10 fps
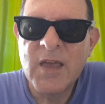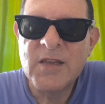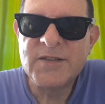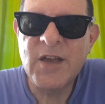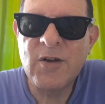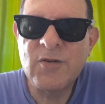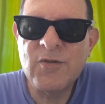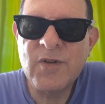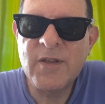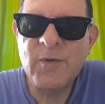
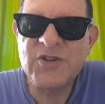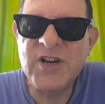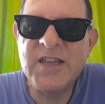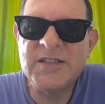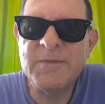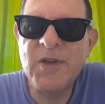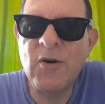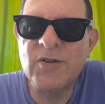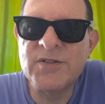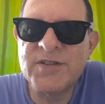So, which leads me
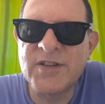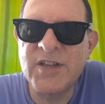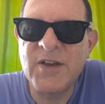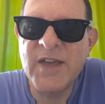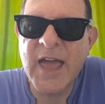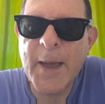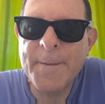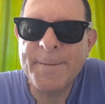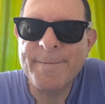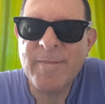on to, you get
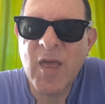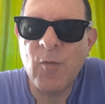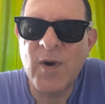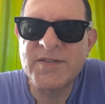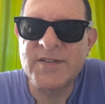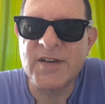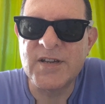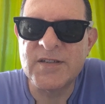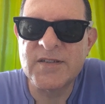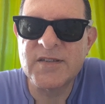
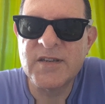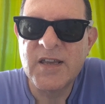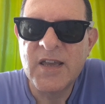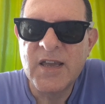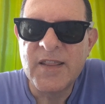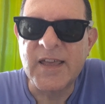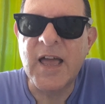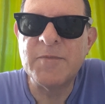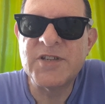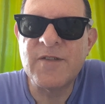Westerners that
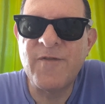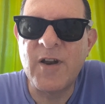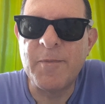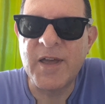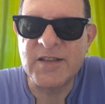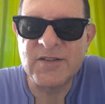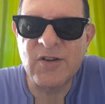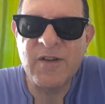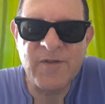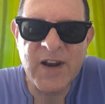come to the Philippines
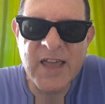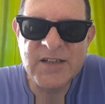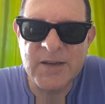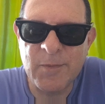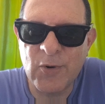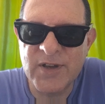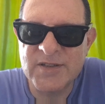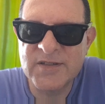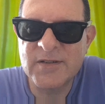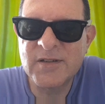looking for
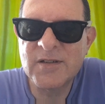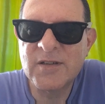ladyboys.